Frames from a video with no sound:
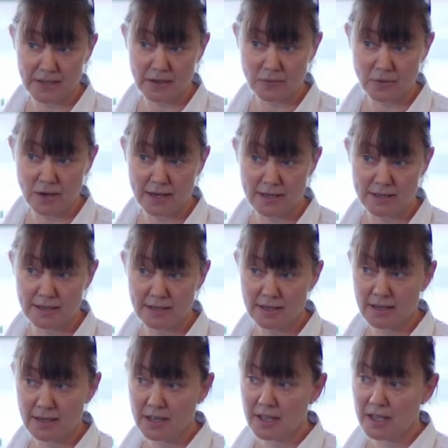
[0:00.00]
Right?
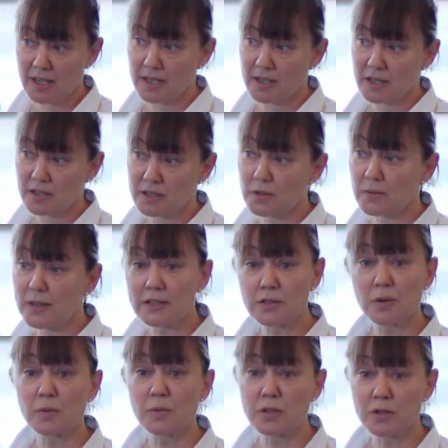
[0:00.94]
So
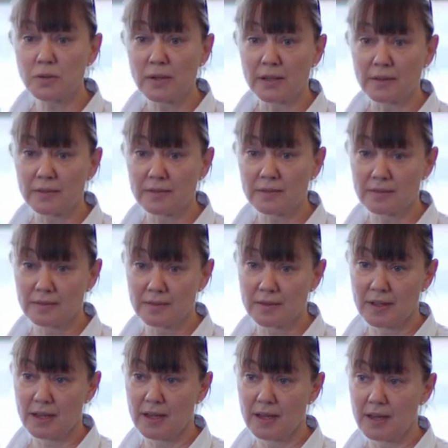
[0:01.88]
that's what we're doing.
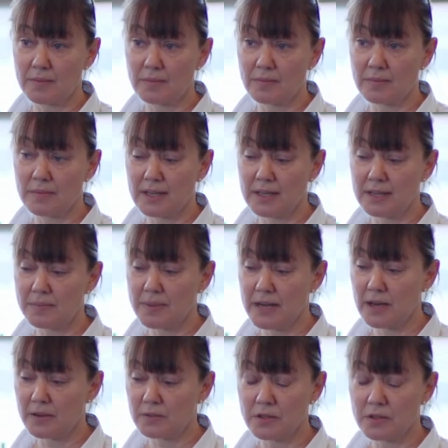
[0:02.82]
In
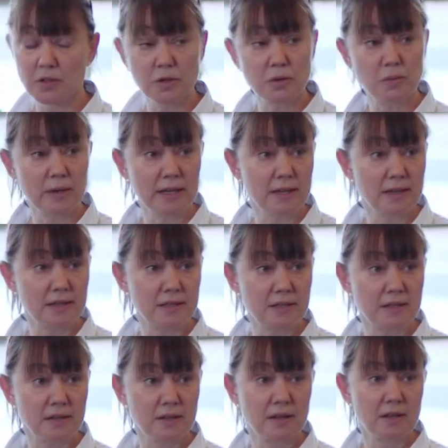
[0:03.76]
about 2
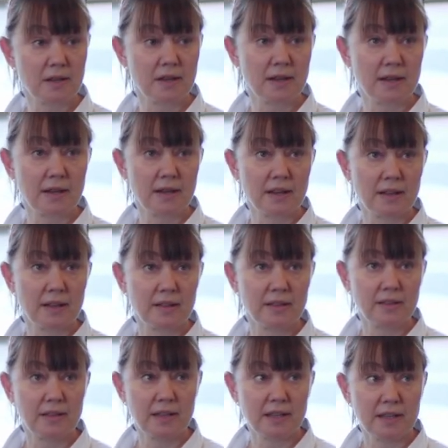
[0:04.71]
weeks,
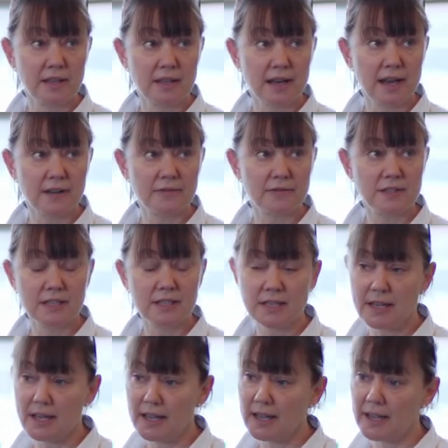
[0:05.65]
the
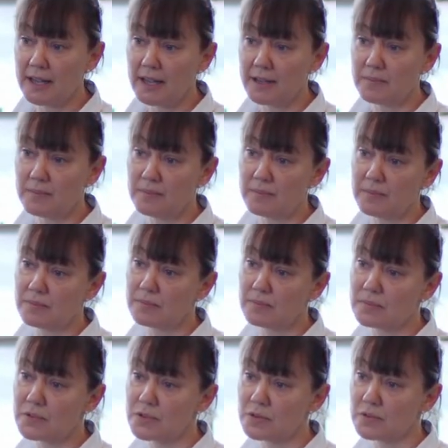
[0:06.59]
FDA,
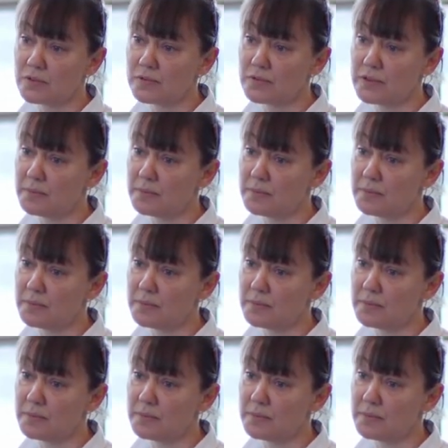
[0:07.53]
sort of